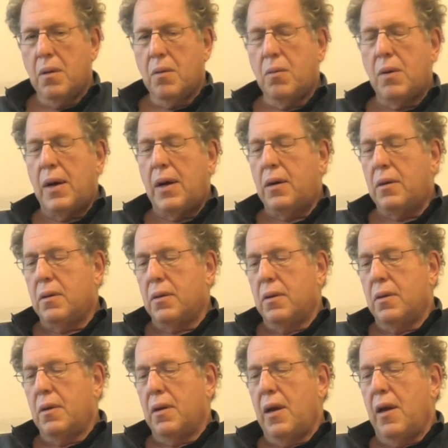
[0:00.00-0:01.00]
Well,
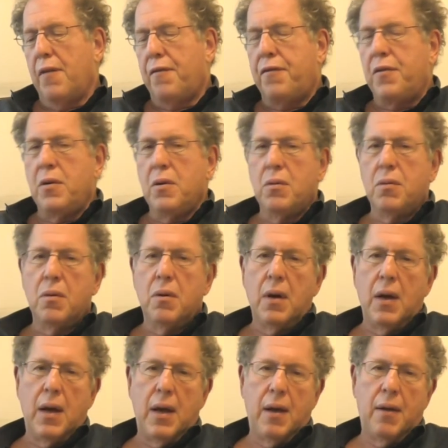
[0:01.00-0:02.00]
if you
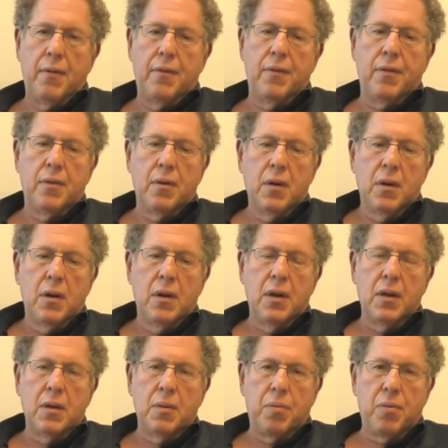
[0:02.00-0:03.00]
have
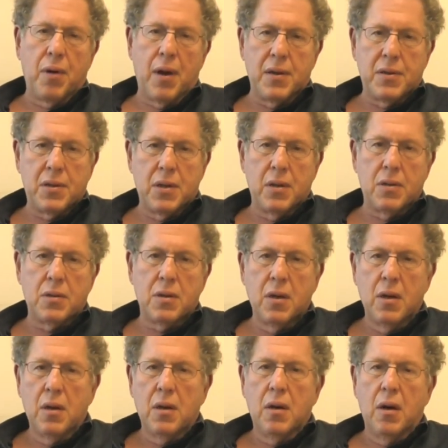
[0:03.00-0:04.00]
in the process
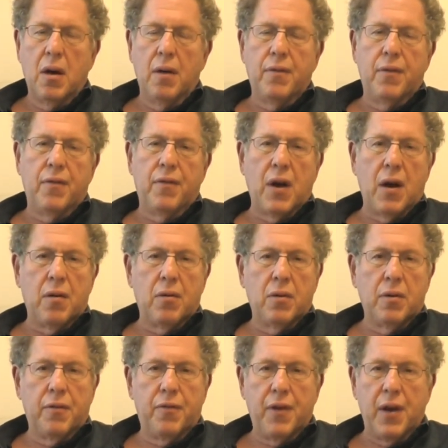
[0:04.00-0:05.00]
of a viral
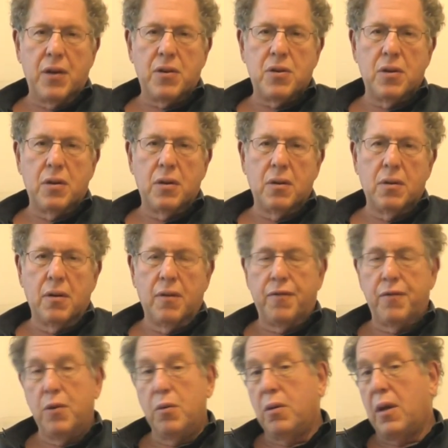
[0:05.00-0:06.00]
infection, a
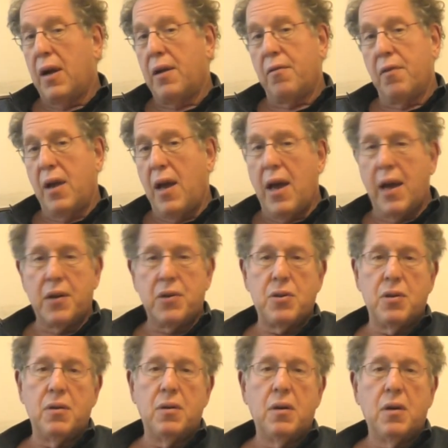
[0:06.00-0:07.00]
flu-like
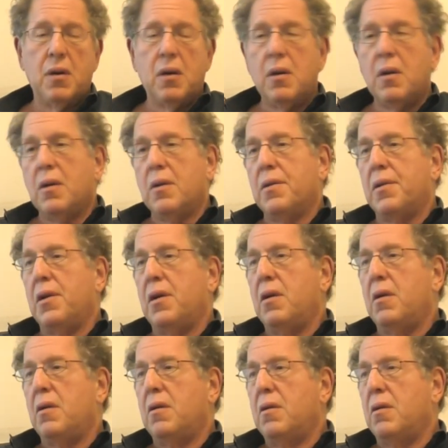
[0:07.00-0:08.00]
reaction,
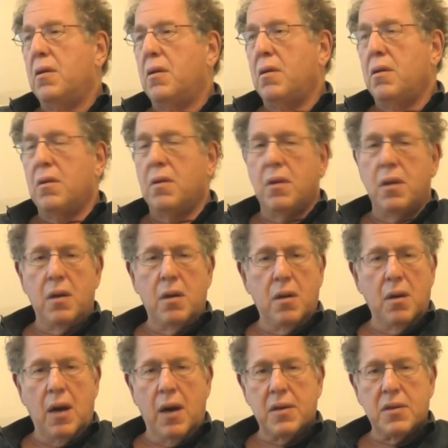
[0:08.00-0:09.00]
the
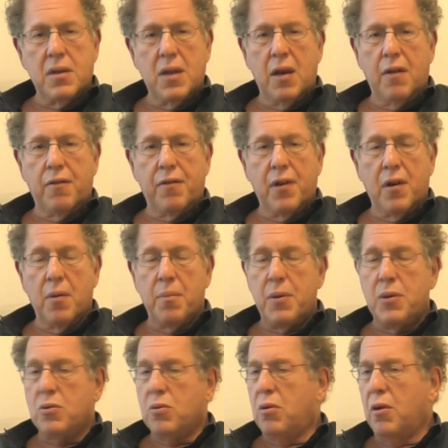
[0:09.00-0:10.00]
oxidative
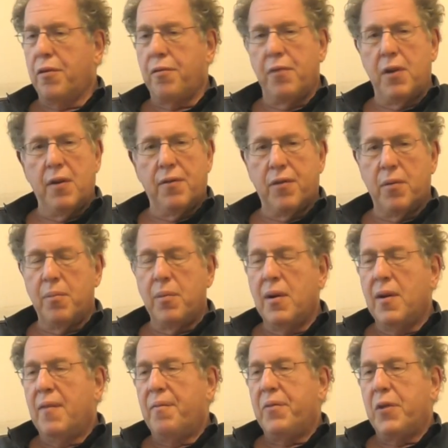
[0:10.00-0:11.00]
therapies, all three of them,
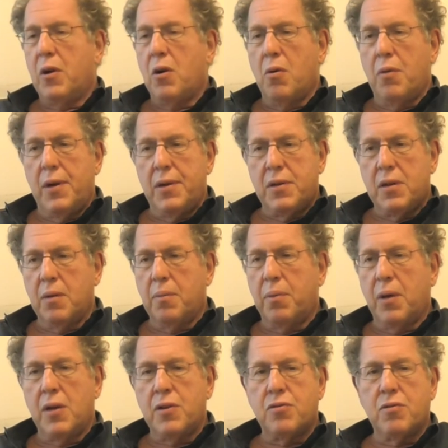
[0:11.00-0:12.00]
go into the
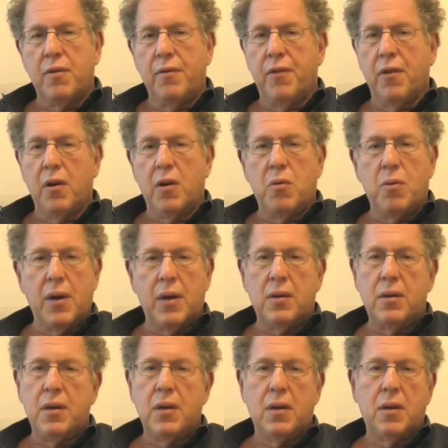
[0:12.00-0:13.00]
bloodstream very
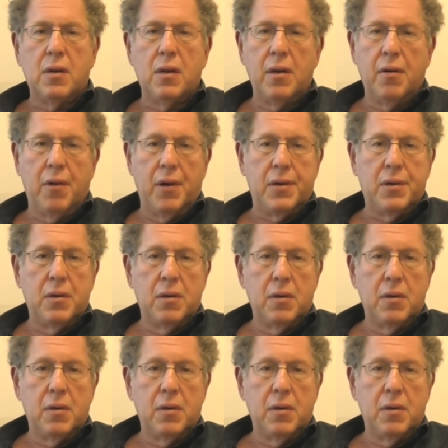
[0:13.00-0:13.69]
quickly and clear it.